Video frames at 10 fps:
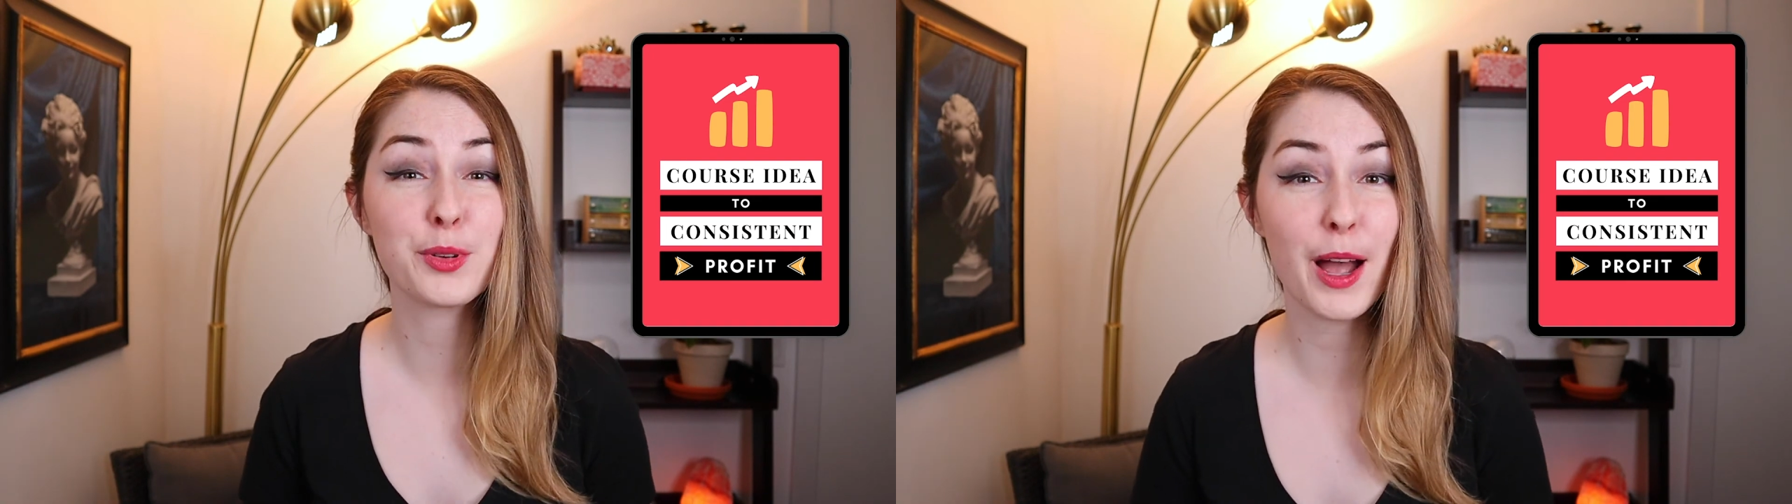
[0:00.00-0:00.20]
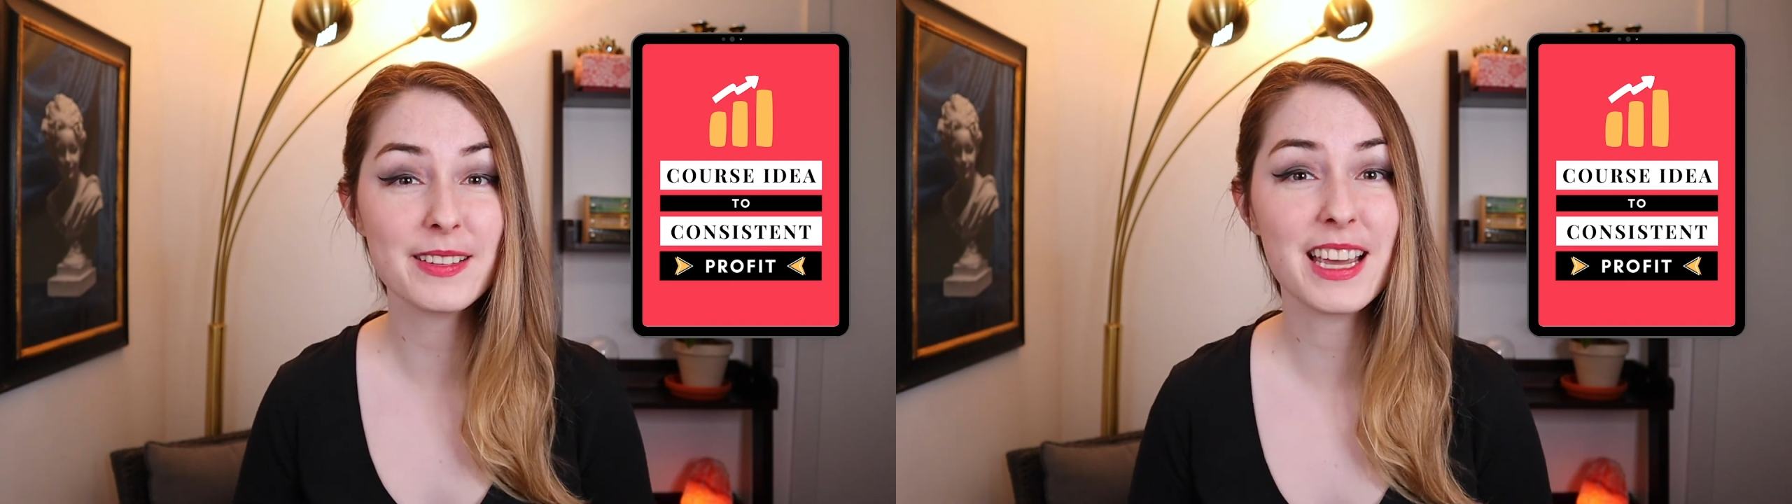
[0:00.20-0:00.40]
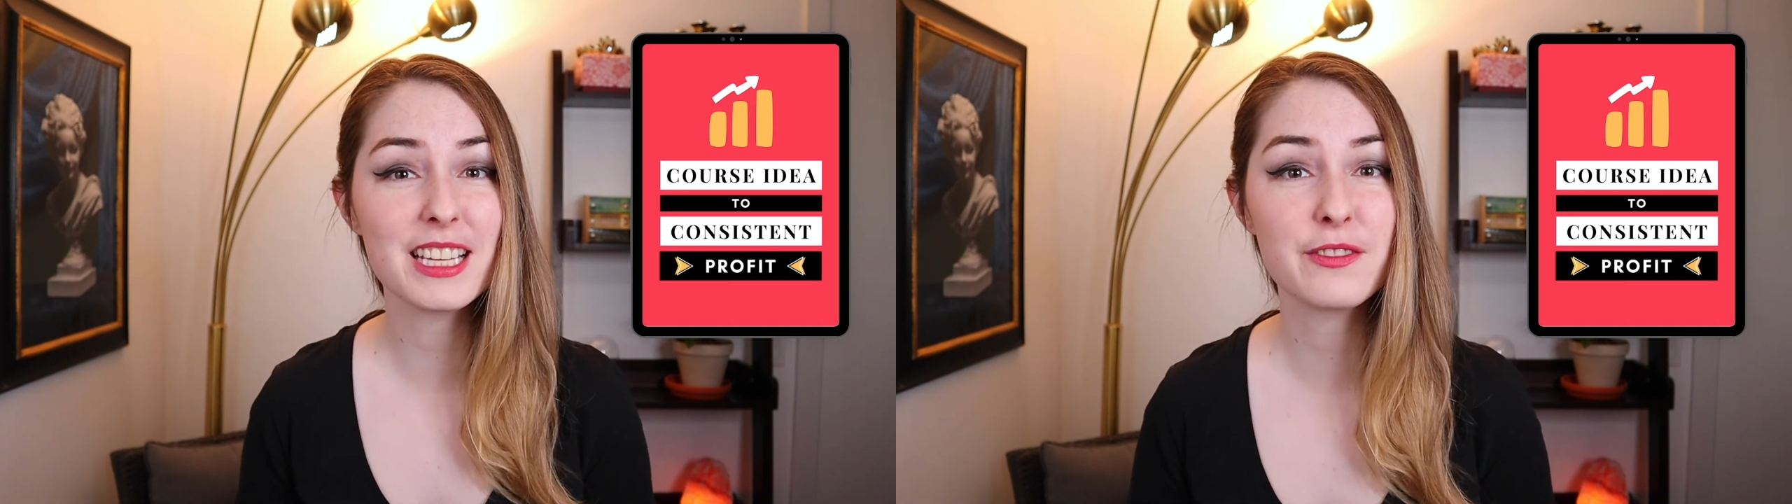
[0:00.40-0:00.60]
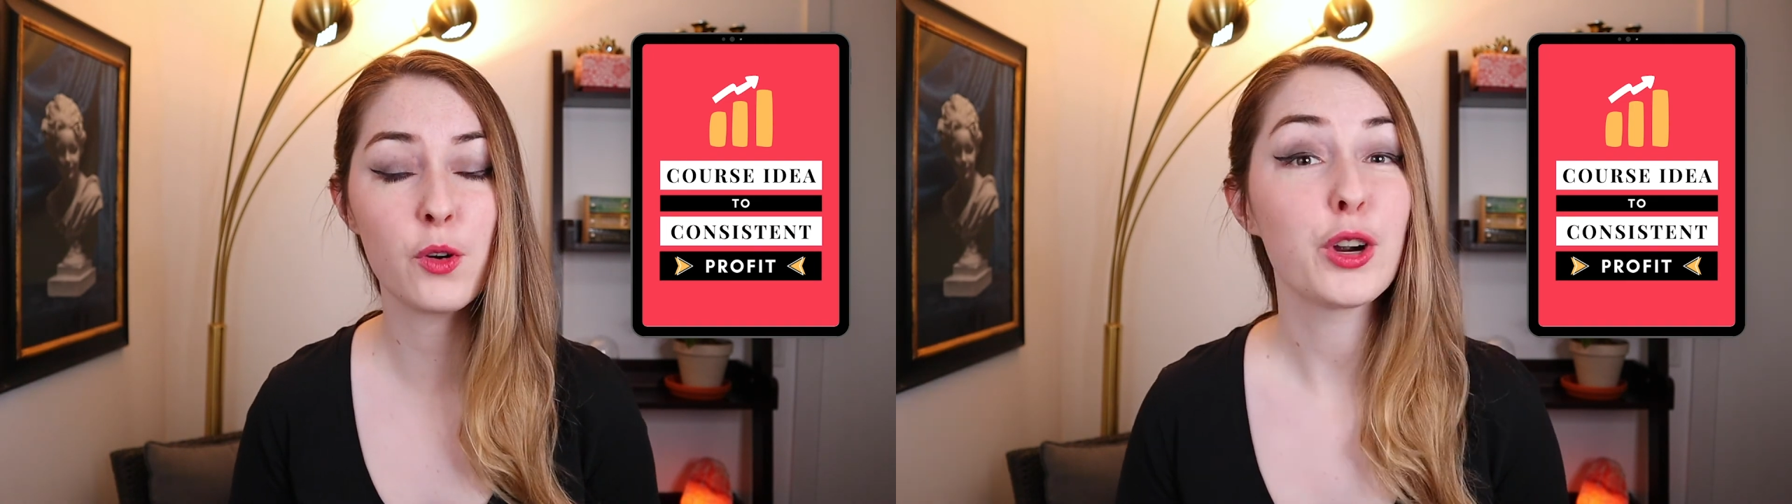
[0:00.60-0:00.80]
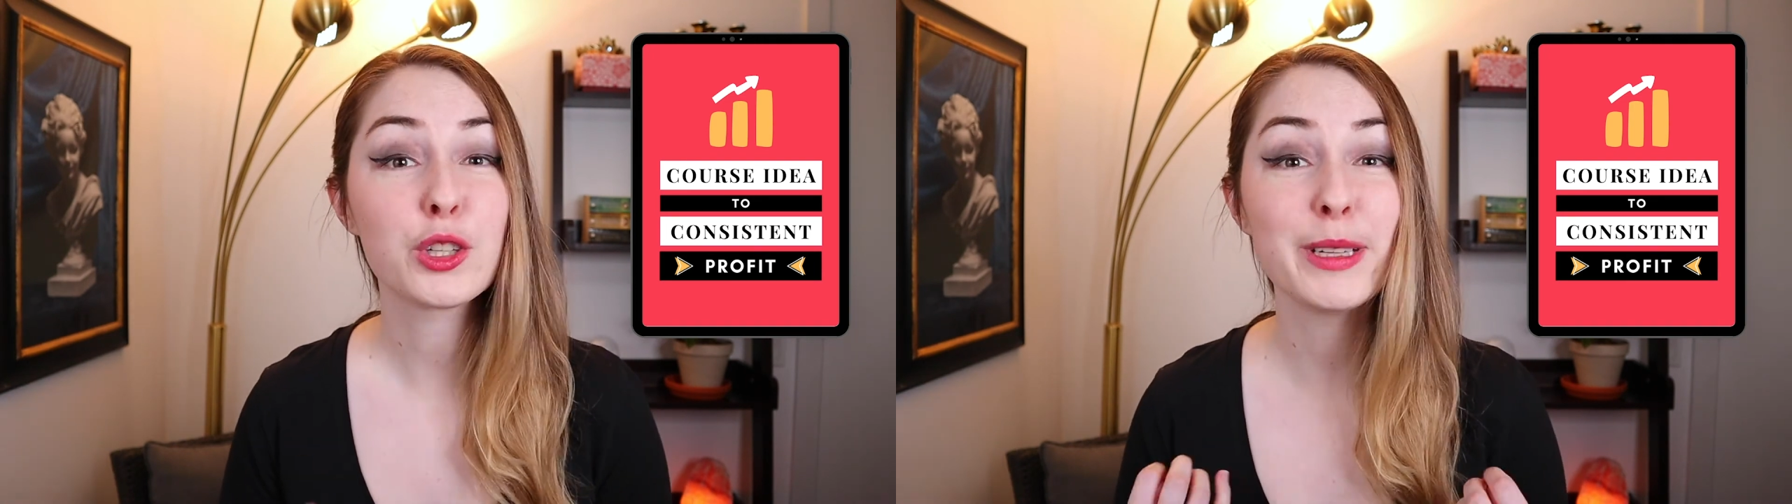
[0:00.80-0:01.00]
process
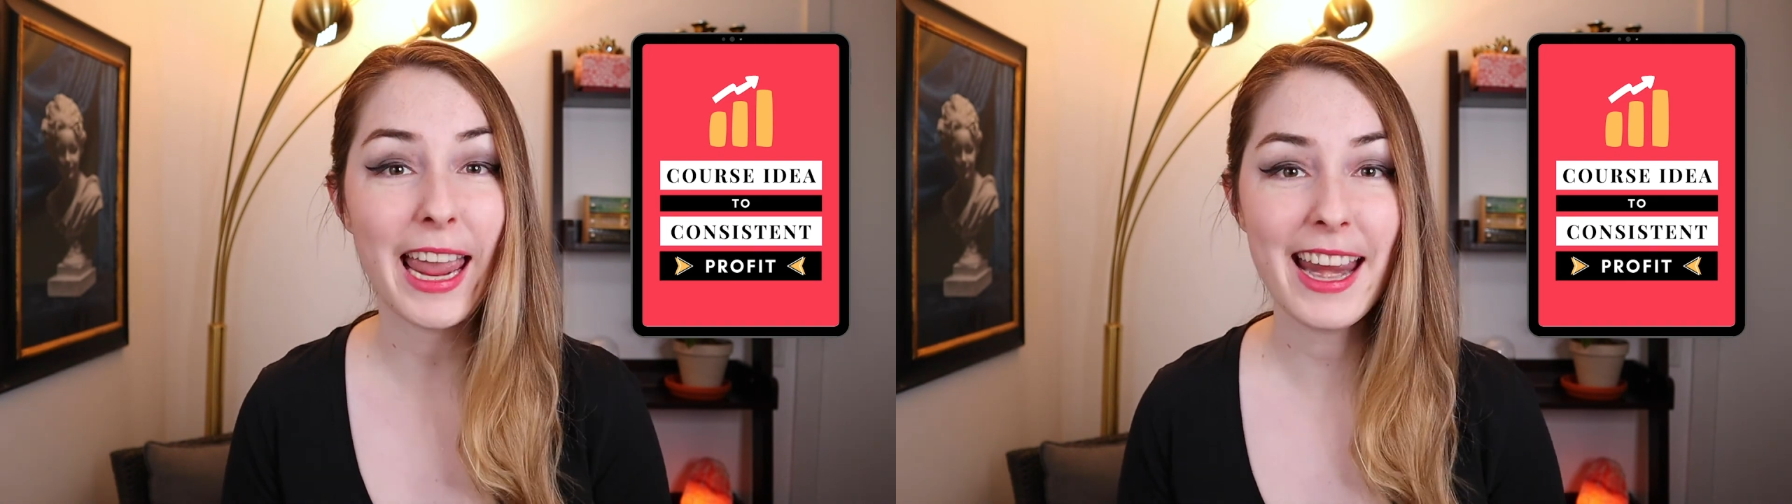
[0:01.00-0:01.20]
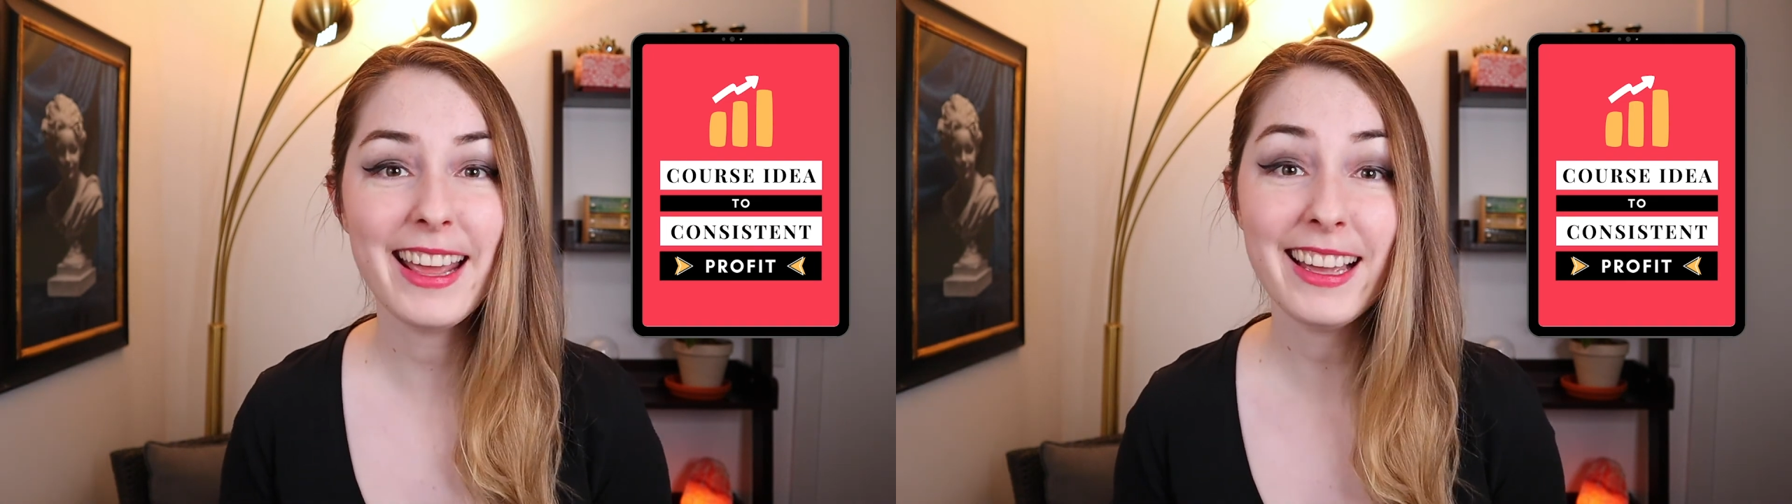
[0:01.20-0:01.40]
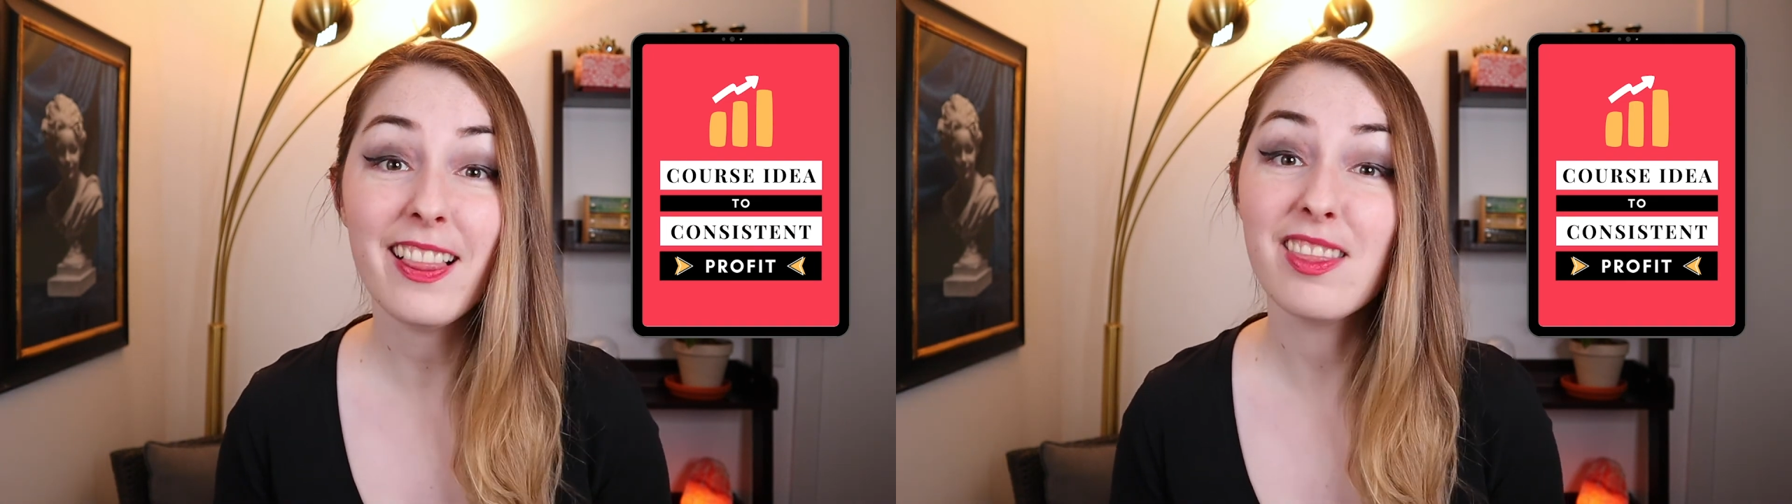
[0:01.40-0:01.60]
for creating,